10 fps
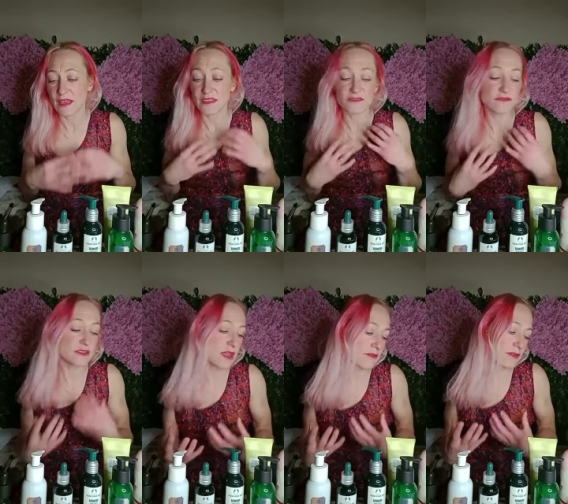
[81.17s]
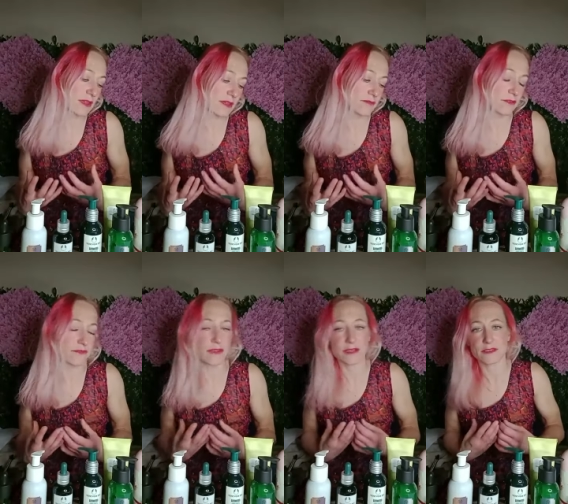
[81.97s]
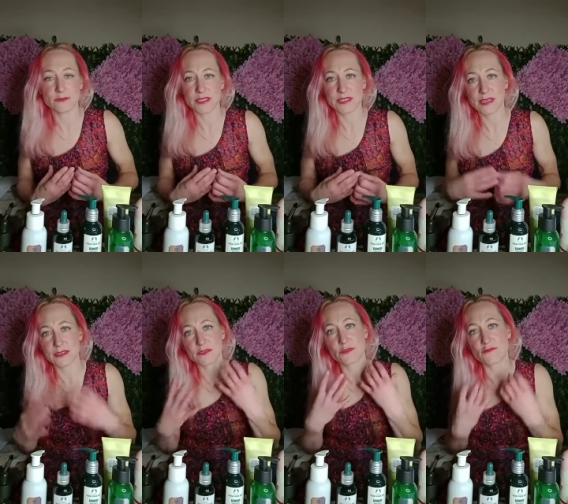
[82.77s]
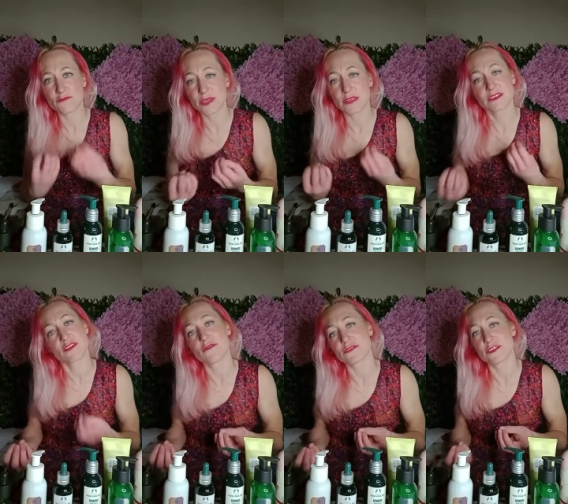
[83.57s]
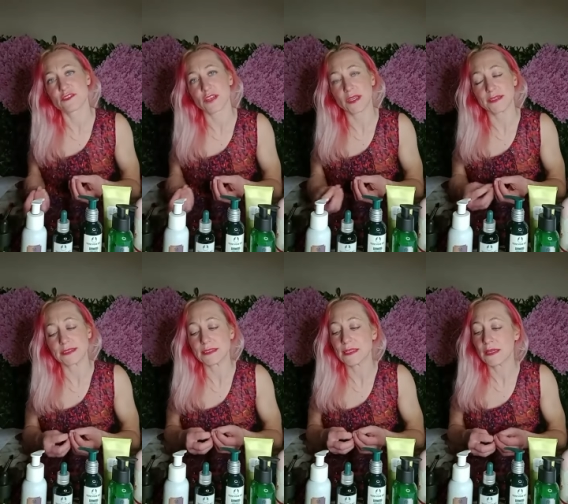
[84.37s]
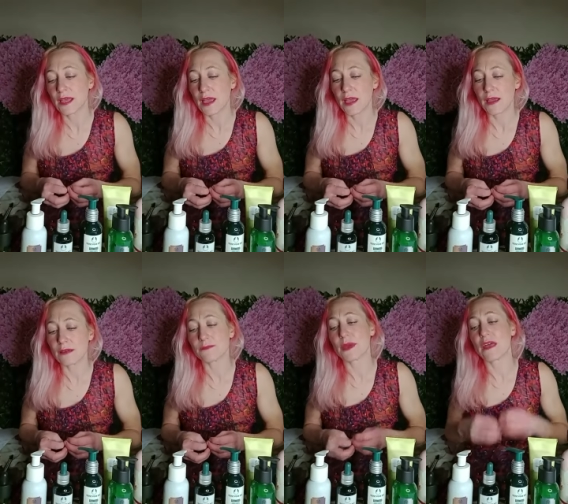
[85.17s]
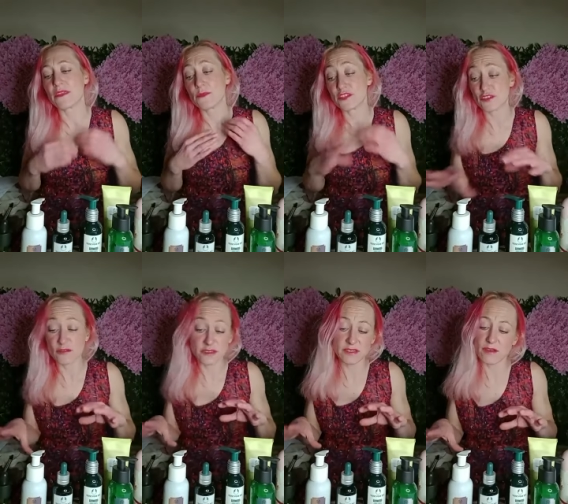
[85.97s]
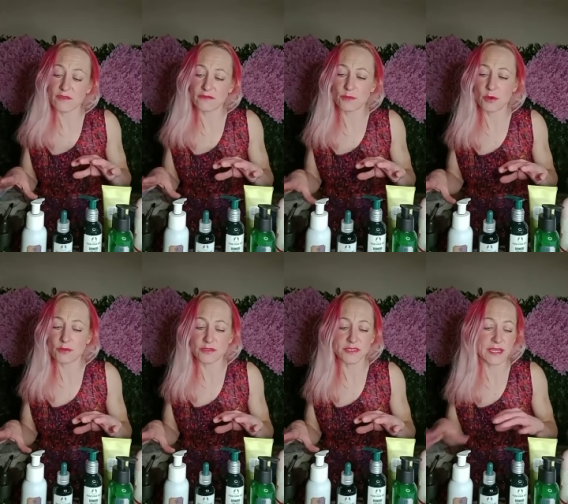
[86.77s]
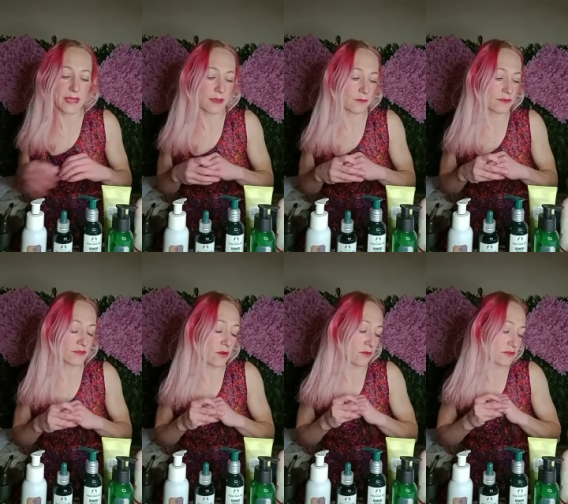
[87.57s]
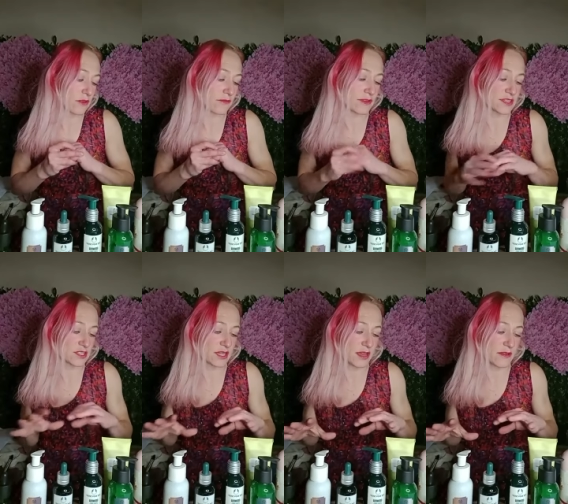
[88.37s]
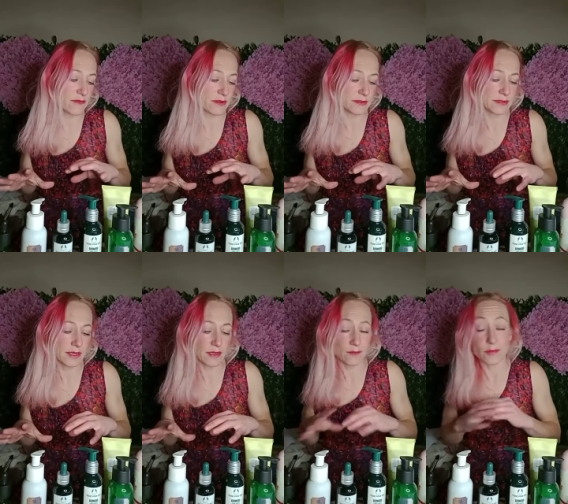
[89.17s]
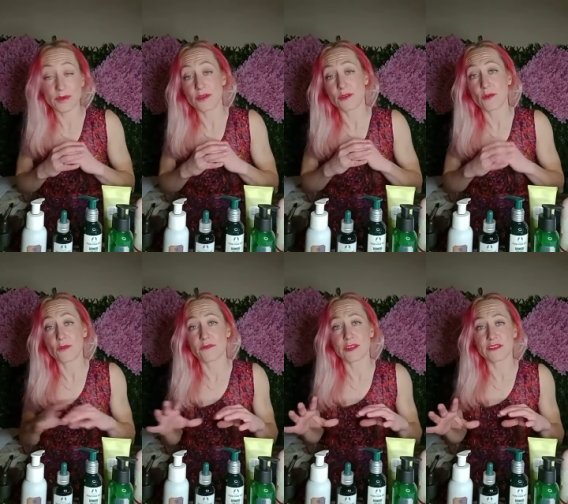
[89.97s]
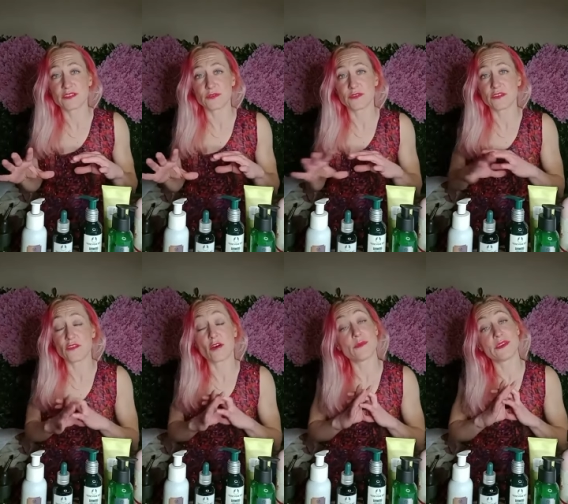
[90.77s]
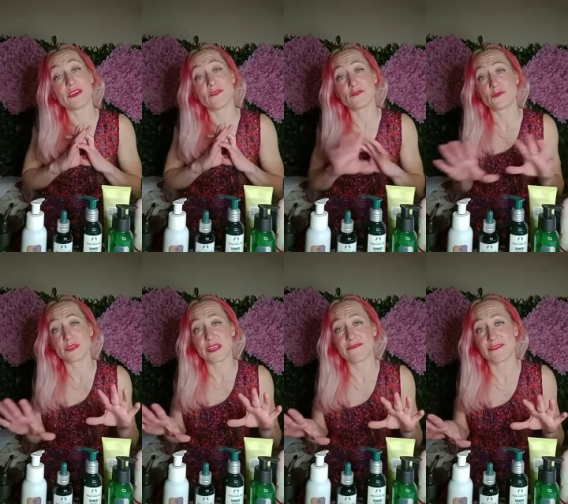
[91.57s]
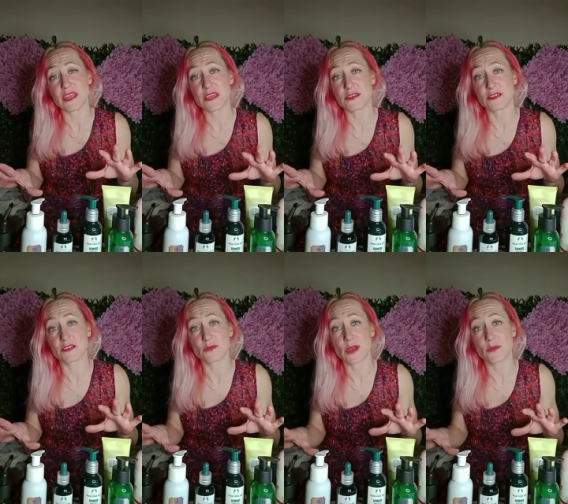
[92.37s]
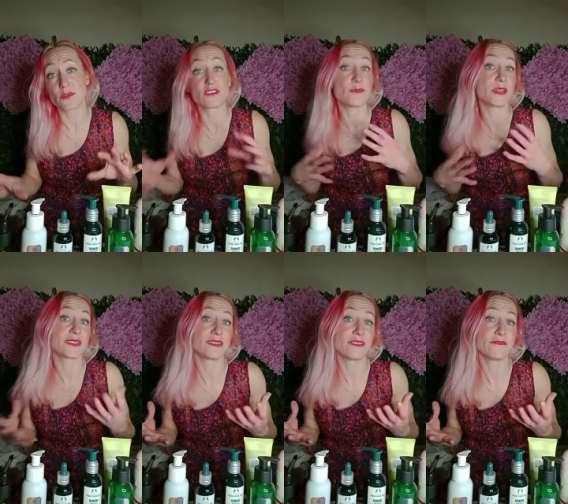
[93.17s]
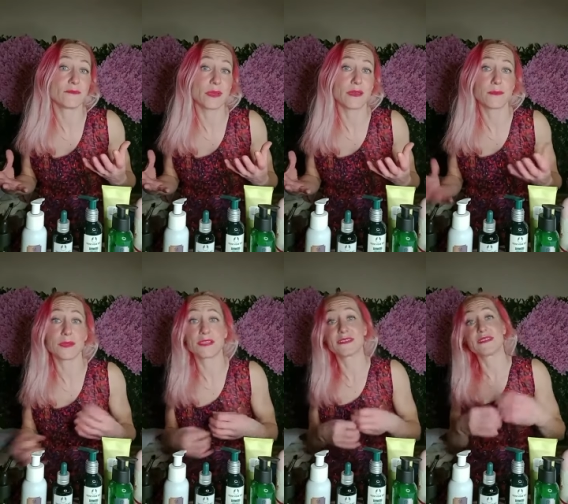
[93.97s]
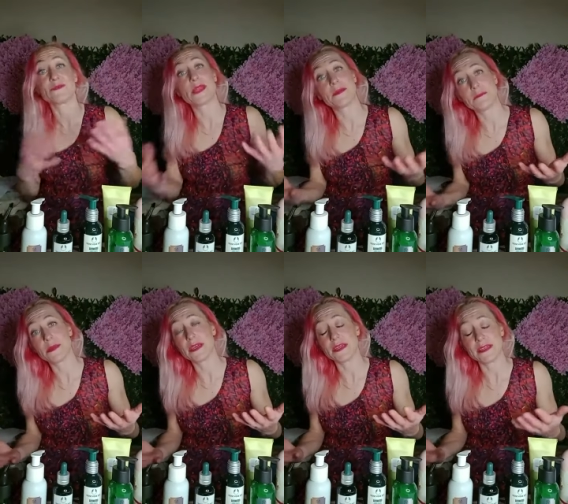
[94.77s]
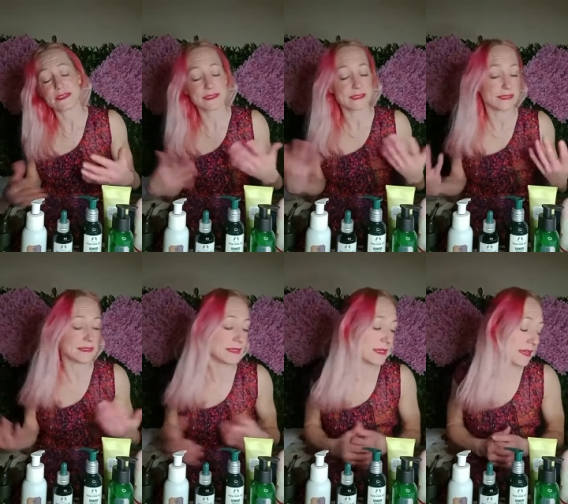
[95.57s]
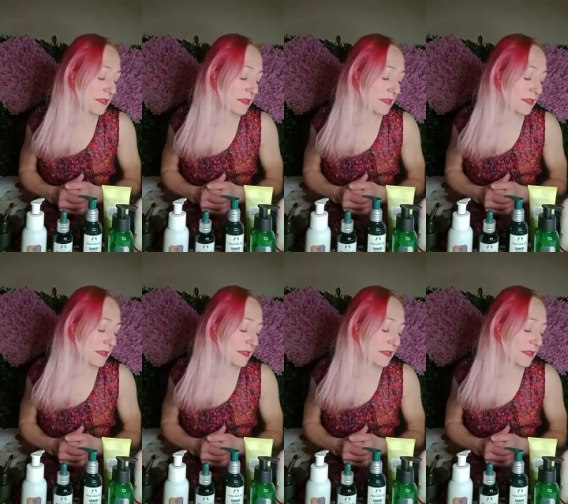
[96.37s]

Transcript: and they've never ever affected my skin. It's been really soft and gentle. And the majority of the products now, they're all sort of vegetarian, but hopefully soon they'll all be 100% vegan as well, which makes it even better because it's plant-based and